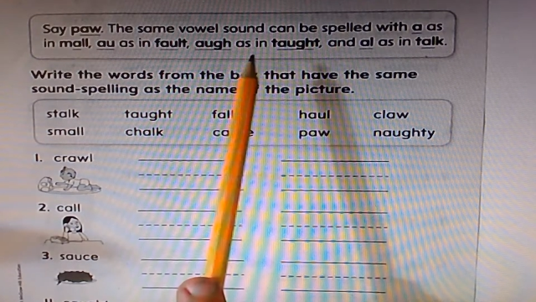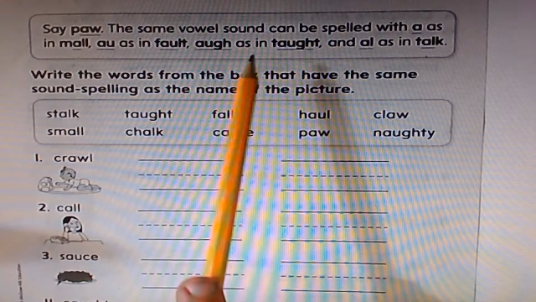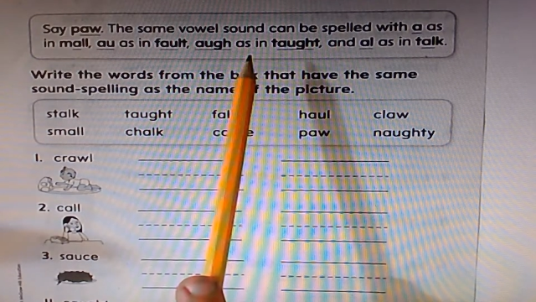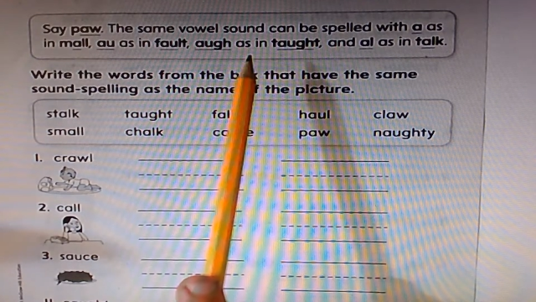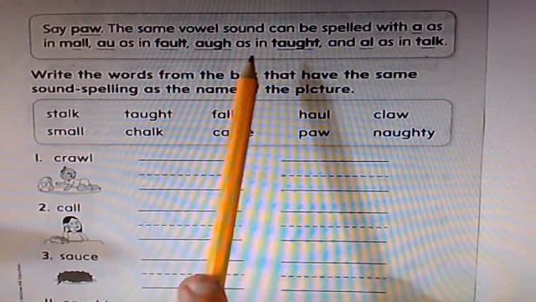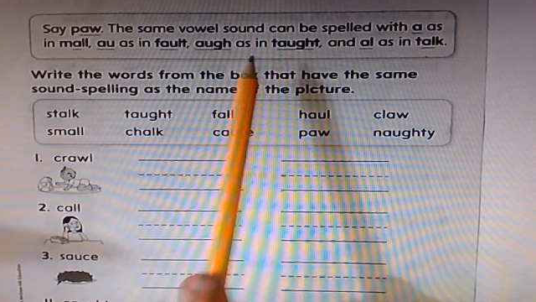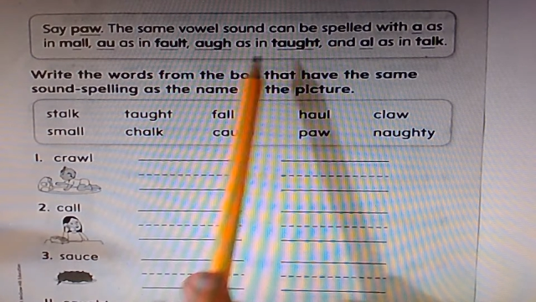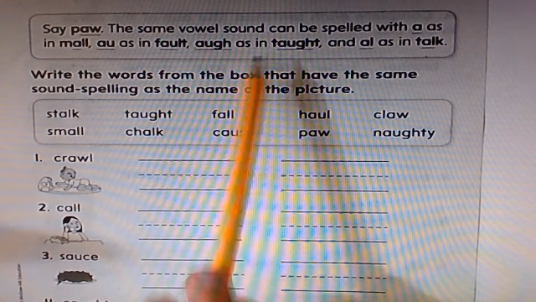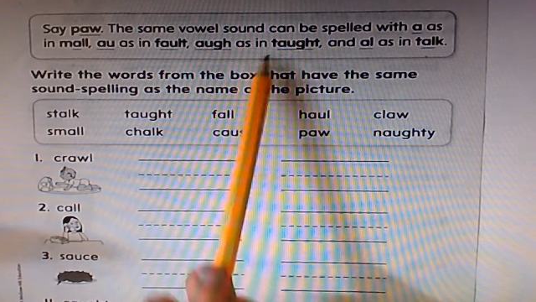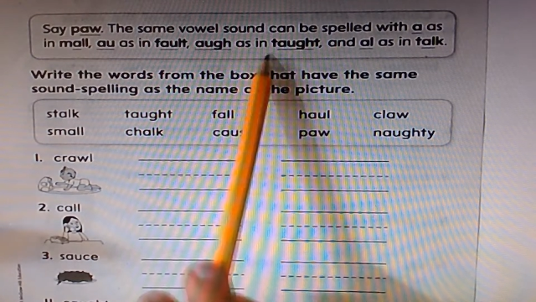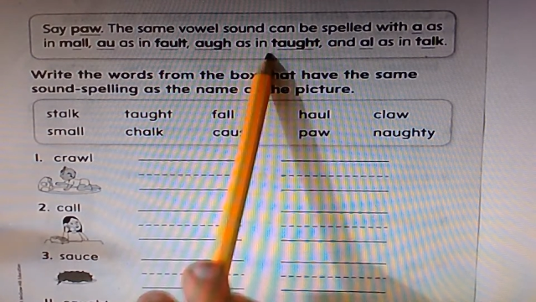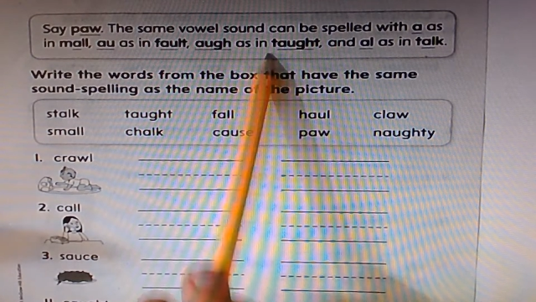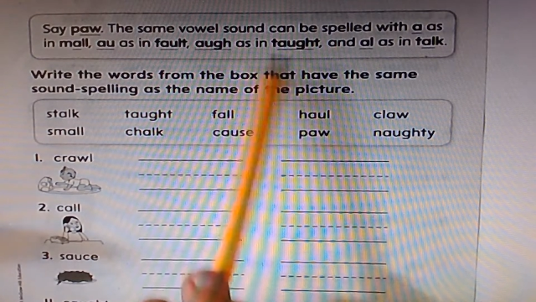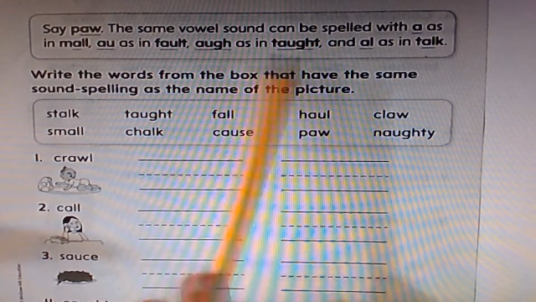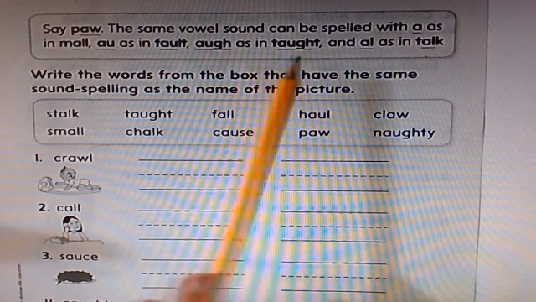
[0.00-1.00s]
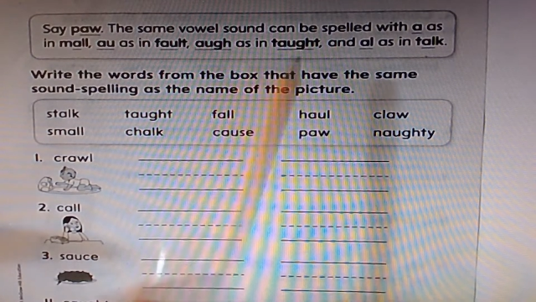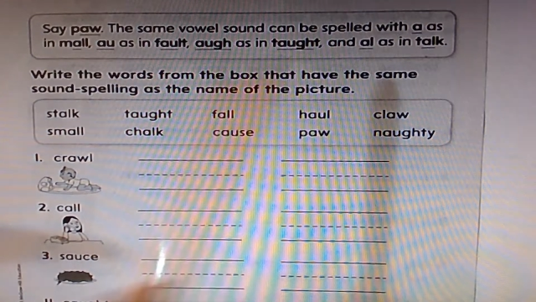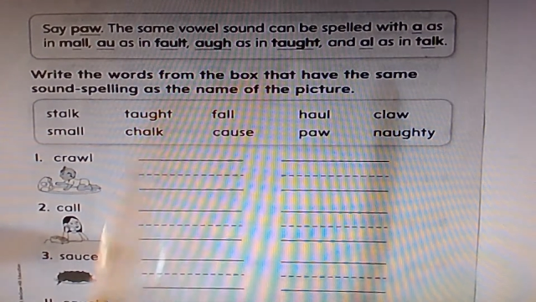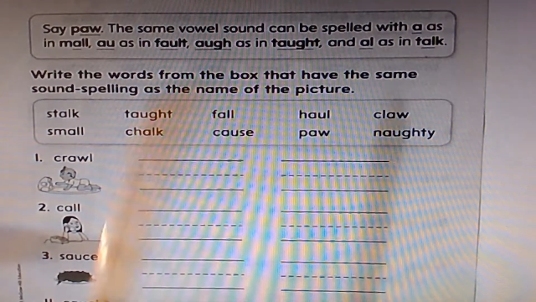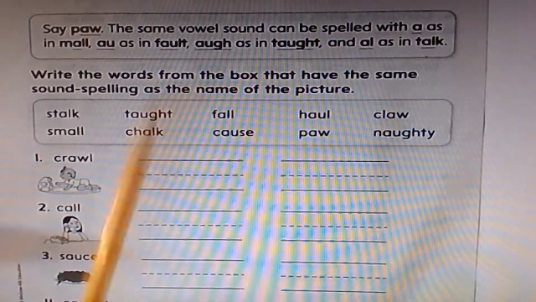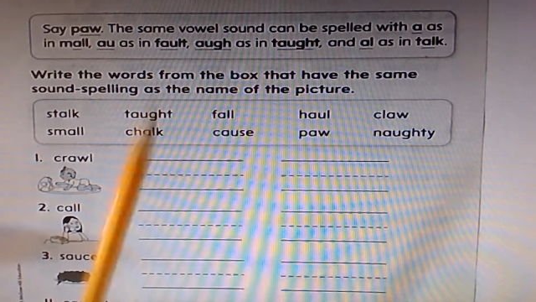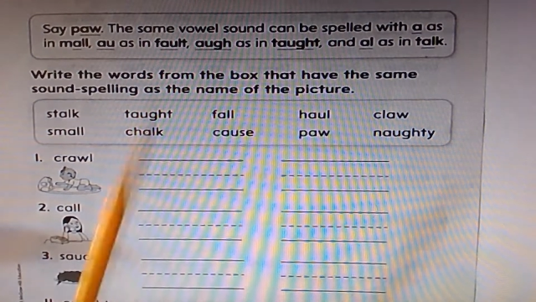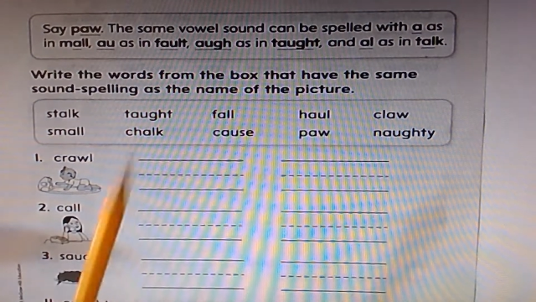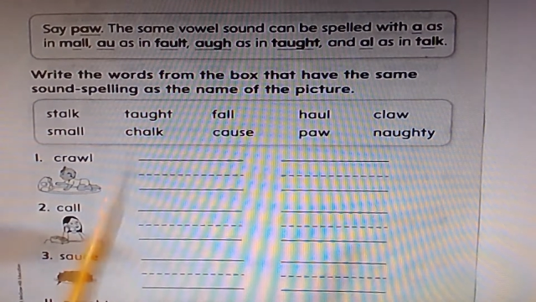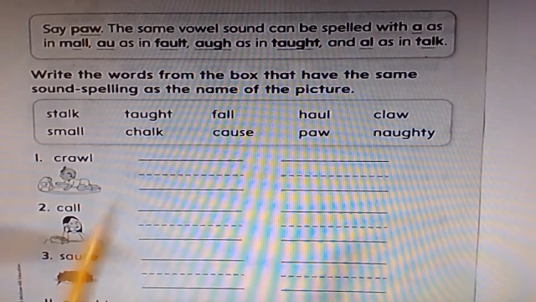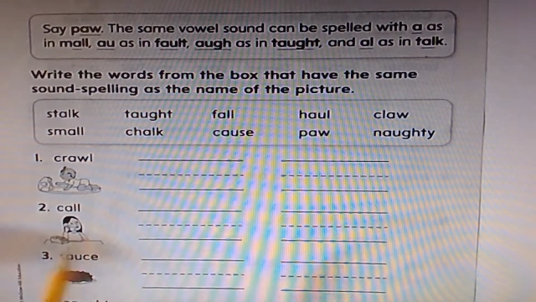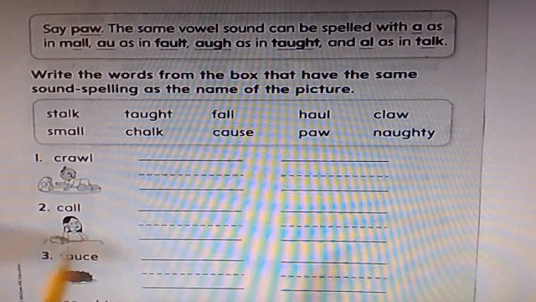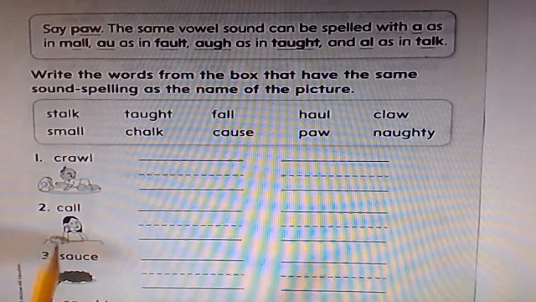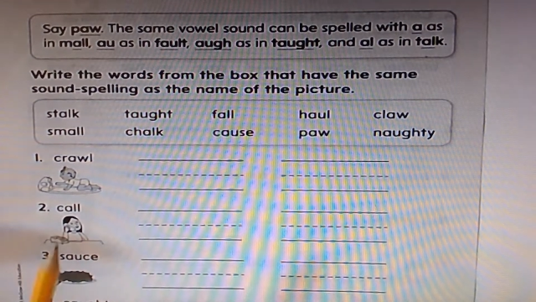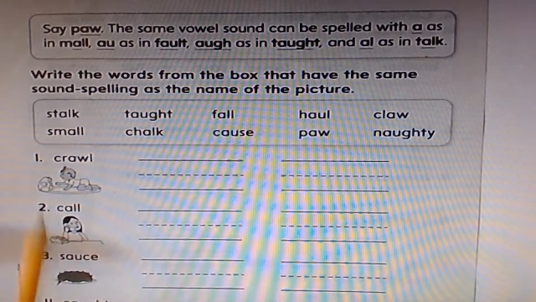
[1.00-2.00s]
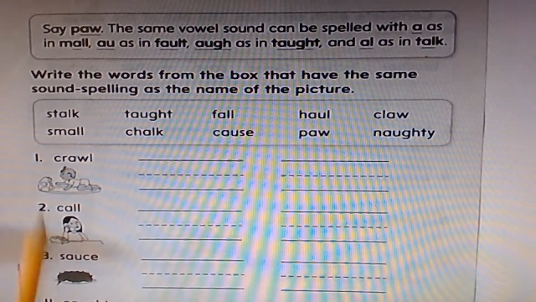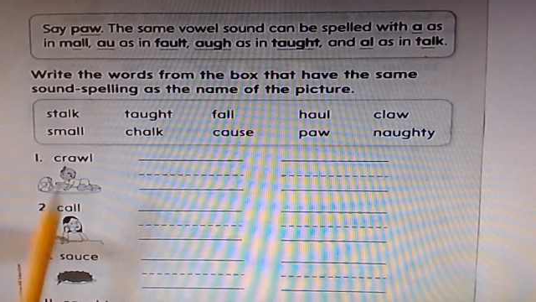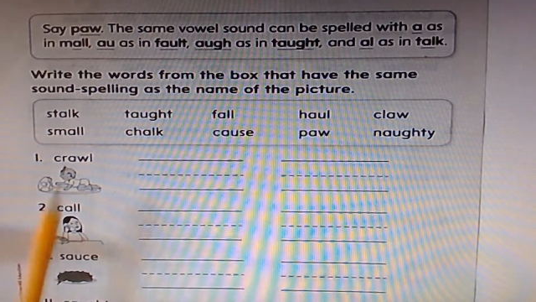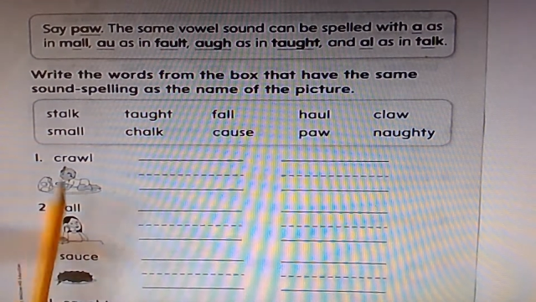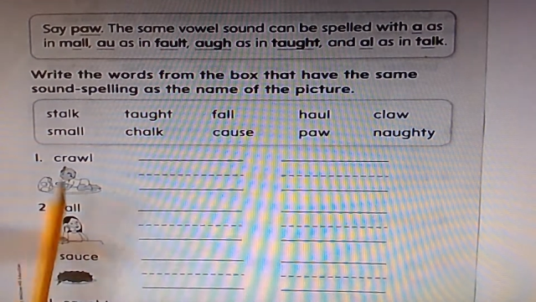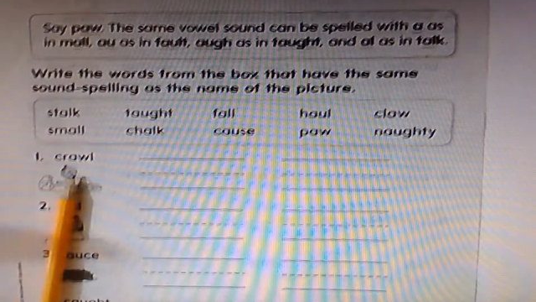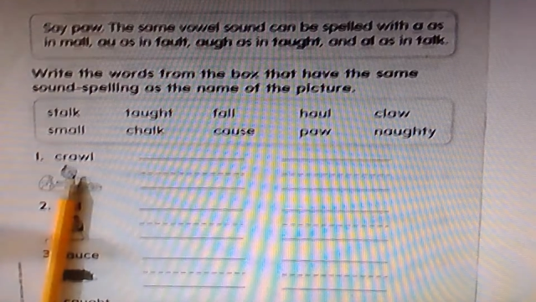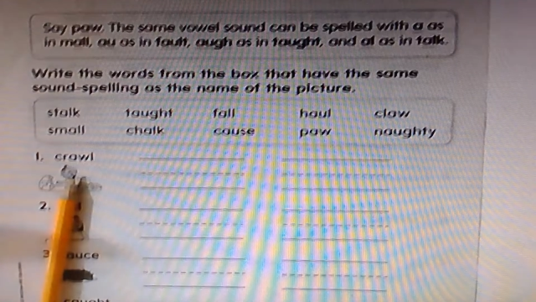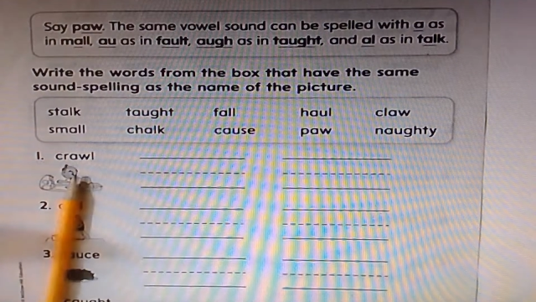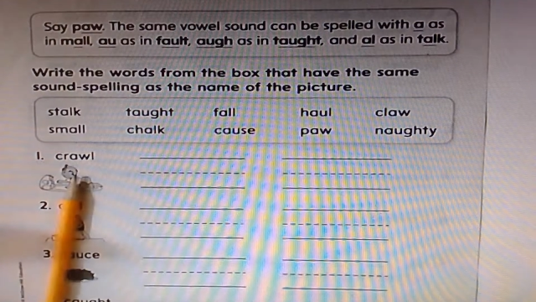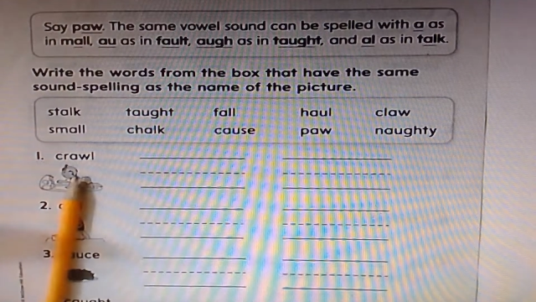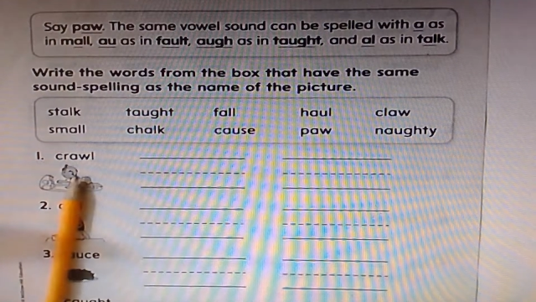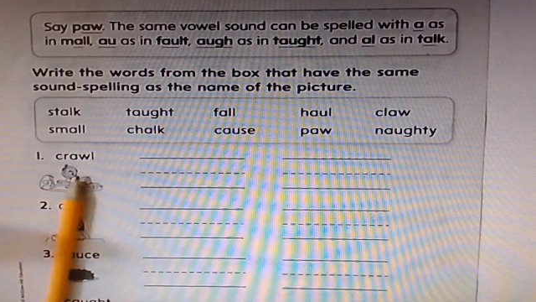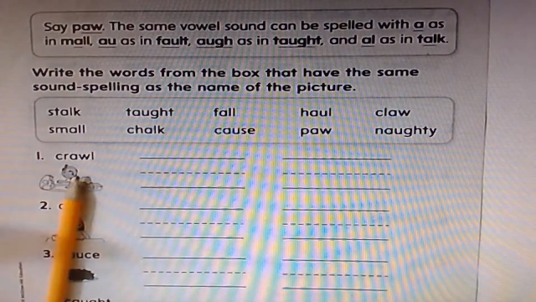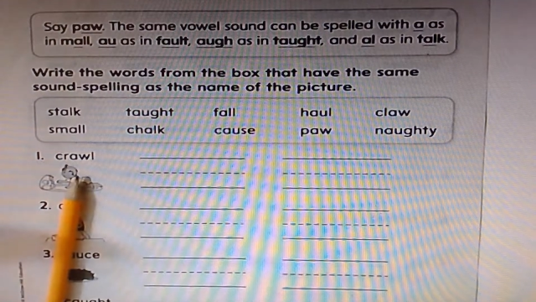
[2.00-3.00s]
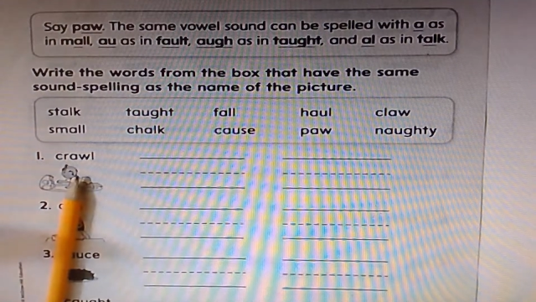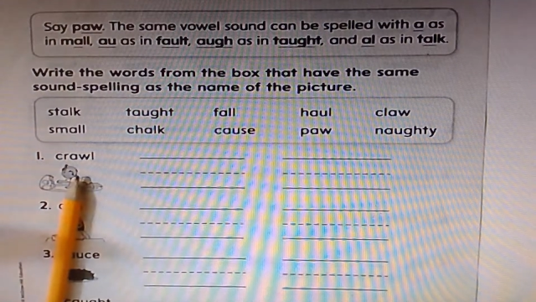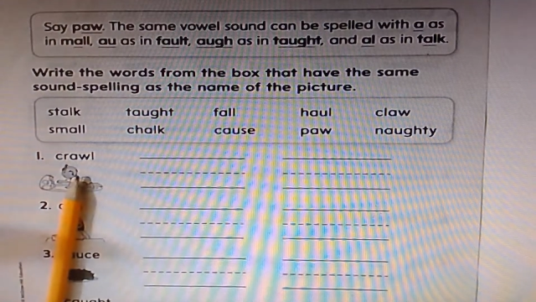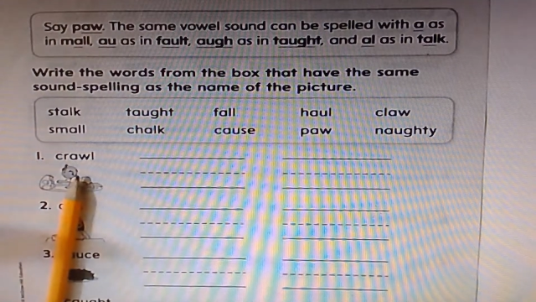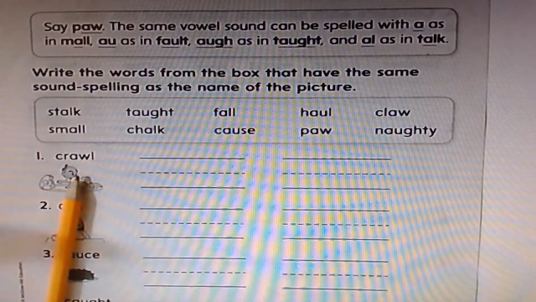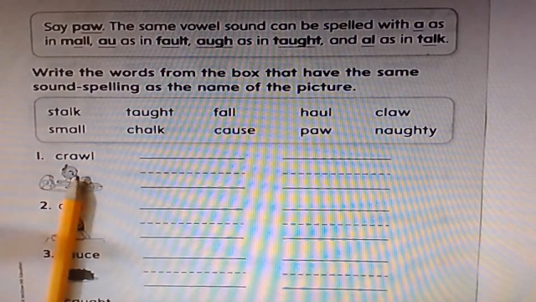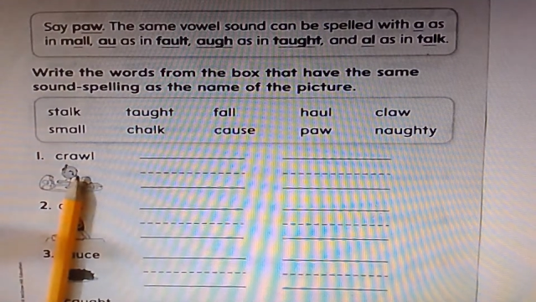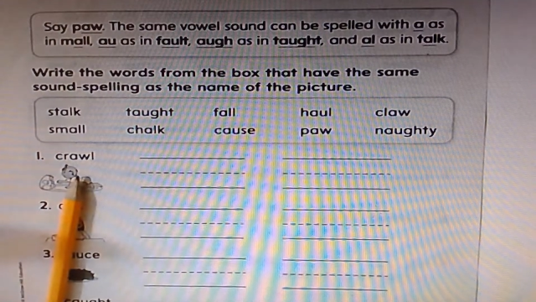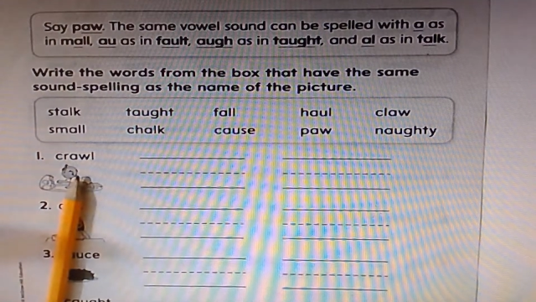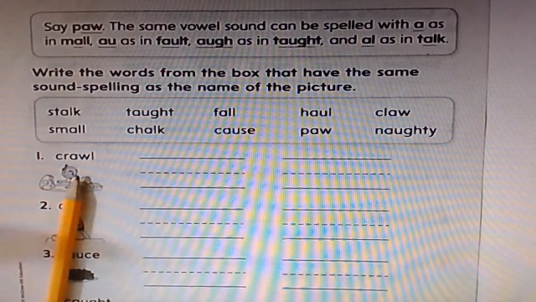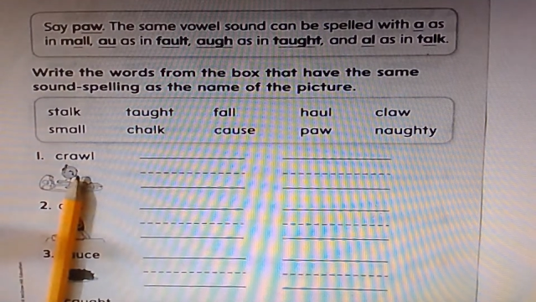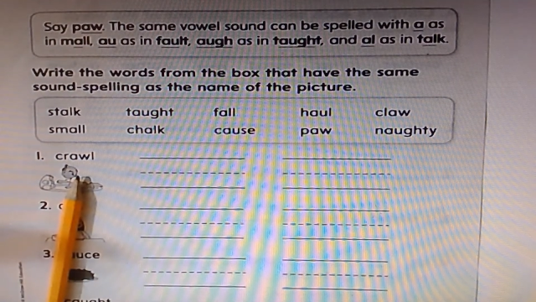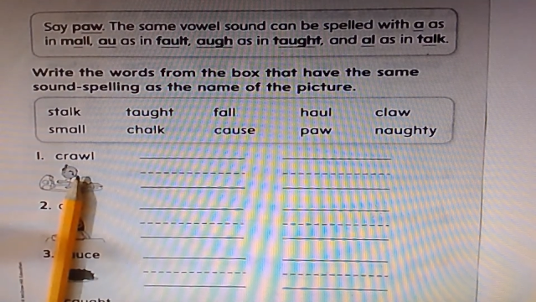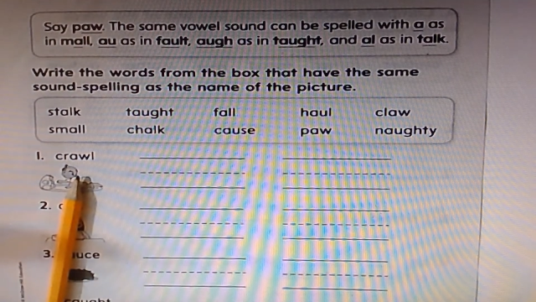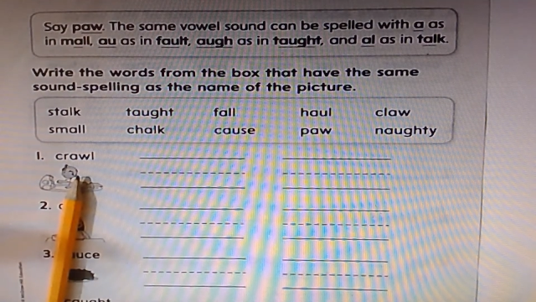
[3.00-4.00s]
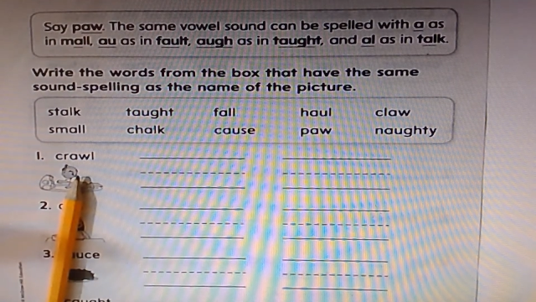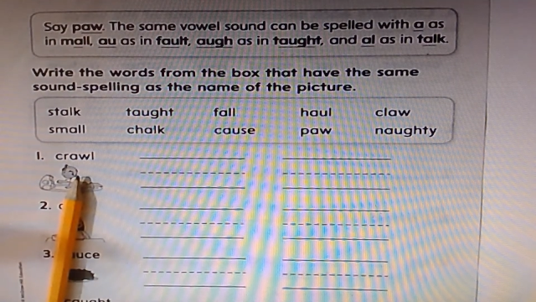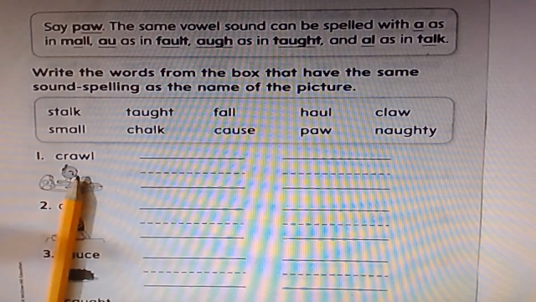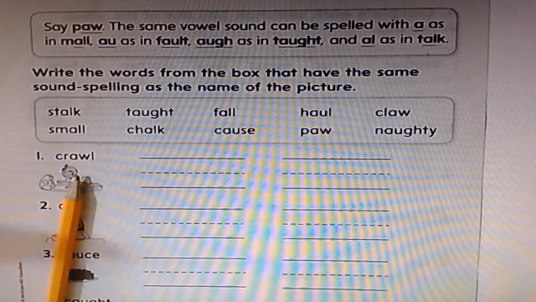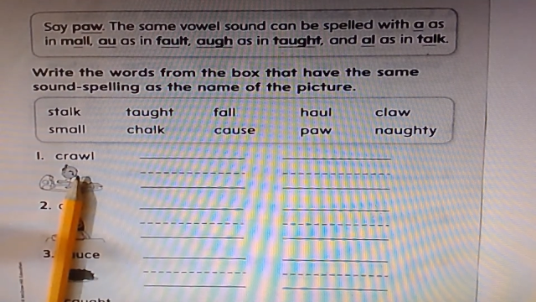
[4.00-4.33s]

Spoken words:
Nobody's mouth can be seen.